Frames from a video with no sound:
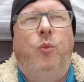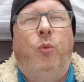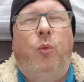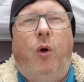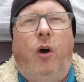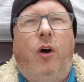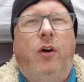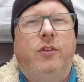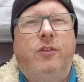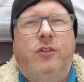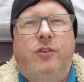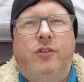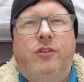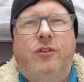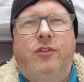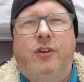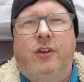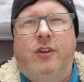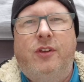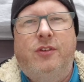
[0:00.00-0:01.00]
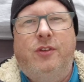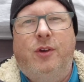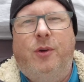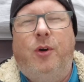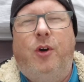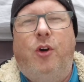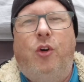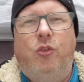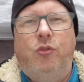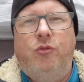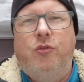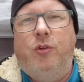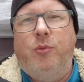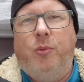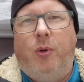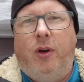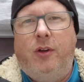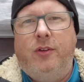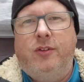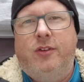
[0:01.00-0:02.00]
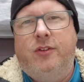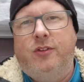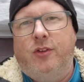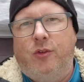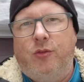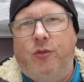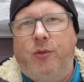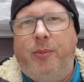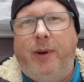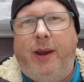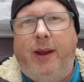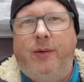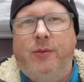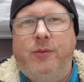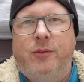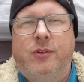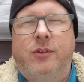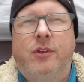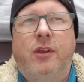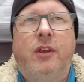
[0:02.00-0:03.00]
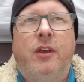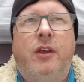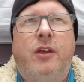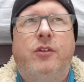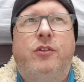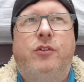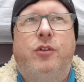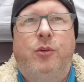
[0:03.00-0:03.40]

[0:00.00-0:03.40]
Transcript: watts, so 100 watts is £100.